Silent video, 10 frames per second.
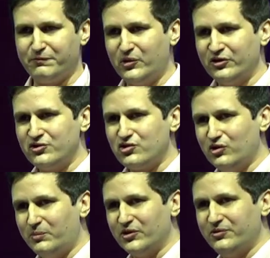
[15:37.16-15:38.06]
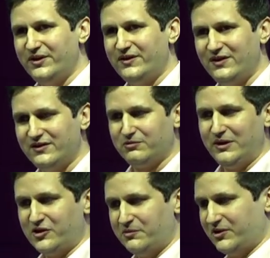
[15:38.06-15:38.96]
of potential opportunities that
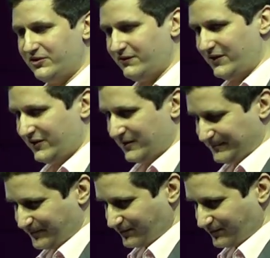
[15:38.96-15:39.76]
will come out of this.